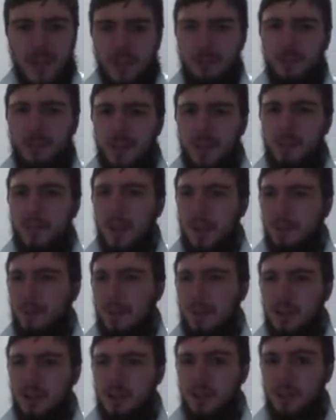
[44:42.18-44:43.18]
I've seen my
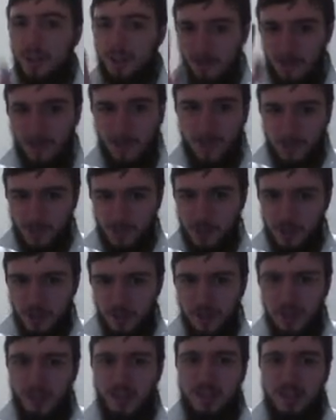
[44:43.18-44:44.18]
fair share of fucked up
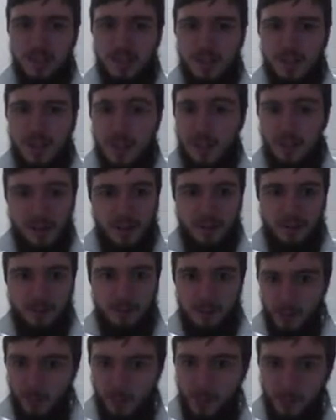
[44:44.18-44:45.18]
shit. I
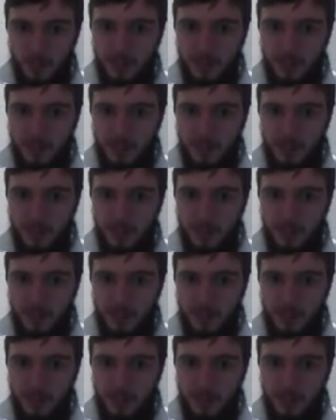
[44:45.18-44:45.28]
fuck with